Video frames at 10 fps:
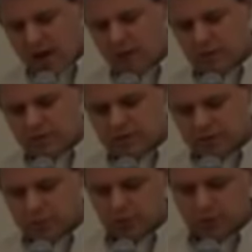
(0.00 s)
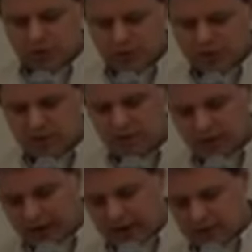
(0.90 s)
And it was this bourgeoisie that
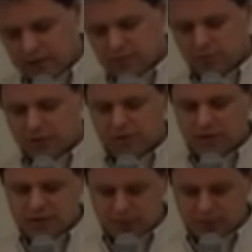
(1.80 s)
financed much of the